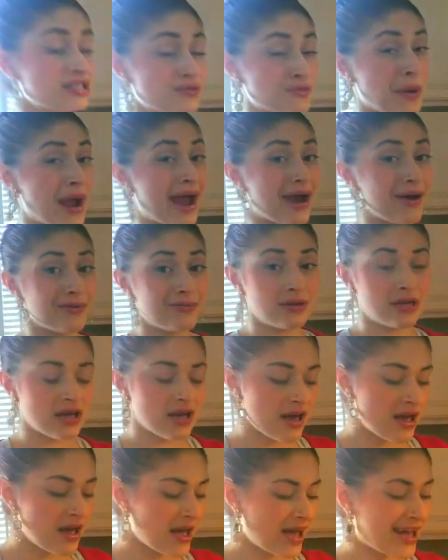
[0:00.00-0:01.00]
it's round
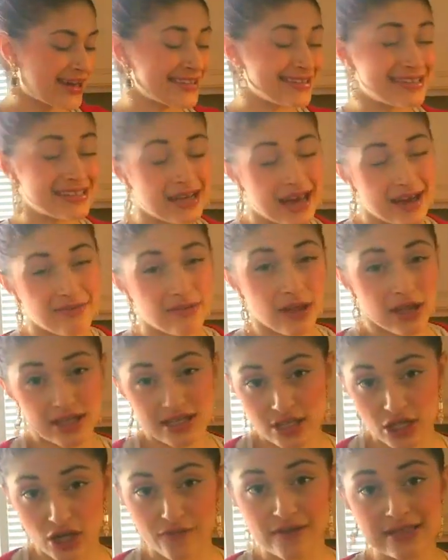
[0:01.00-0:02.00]
and it doesn't have a lot
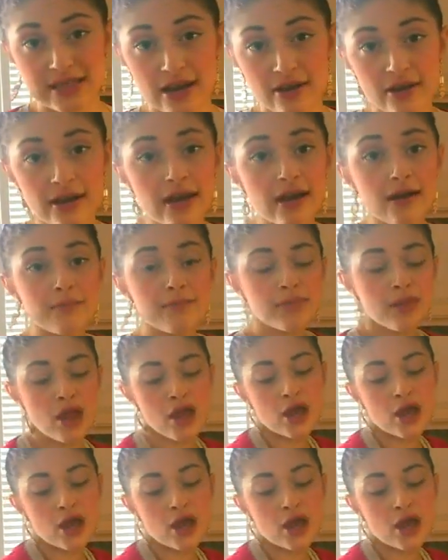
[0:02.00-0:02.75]
of surface area.